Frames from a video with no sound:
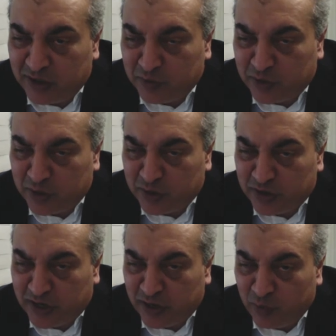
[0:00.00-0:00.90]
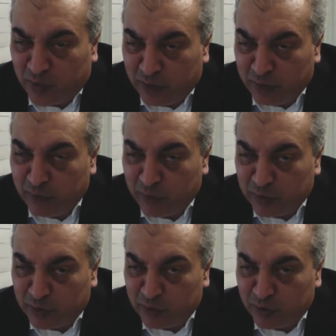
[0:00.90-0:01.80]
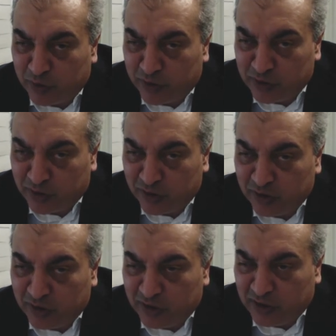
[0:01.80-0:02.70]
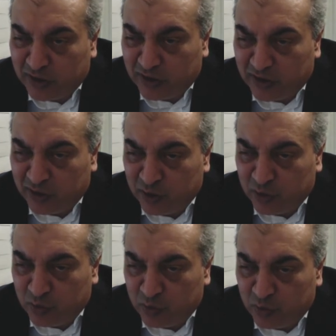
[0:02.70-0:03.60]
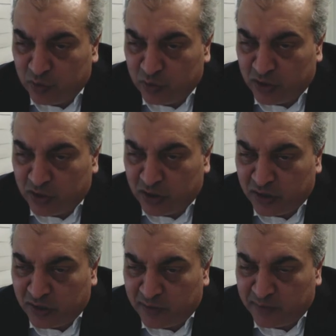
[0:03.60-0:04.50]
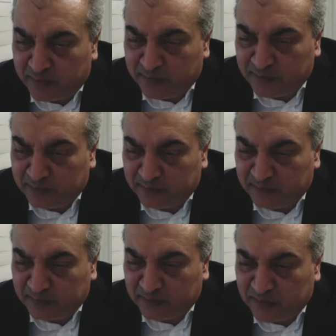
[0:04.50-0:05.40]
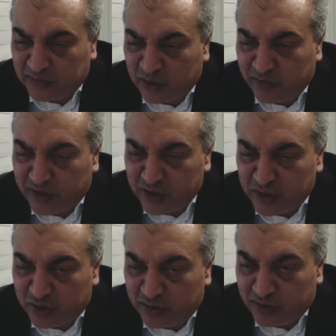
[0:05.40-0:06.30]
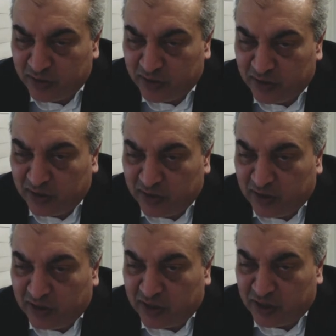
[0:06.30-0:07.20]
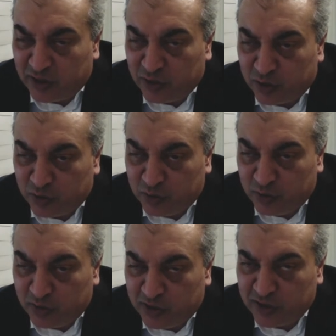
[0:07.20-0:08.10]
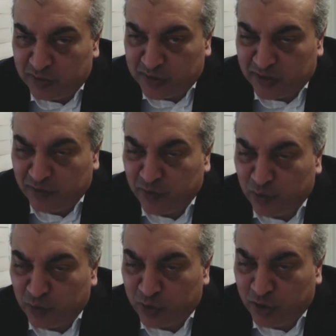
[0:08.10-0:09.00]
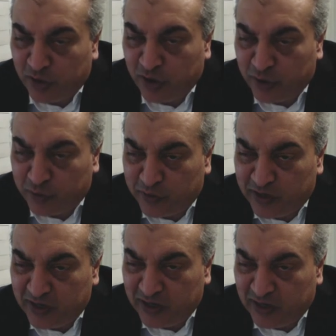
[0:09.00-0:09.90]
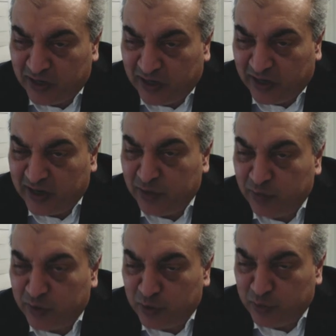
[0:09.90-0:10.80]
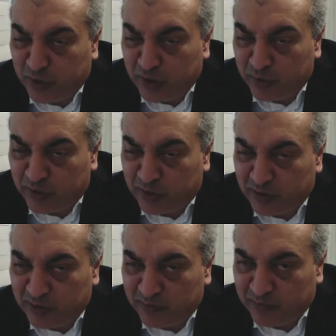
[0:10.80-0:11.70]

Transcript: the situation and why we wanted to enter into the convention. He understood, he's himself a lawyer, agreed, and it went to Parliament.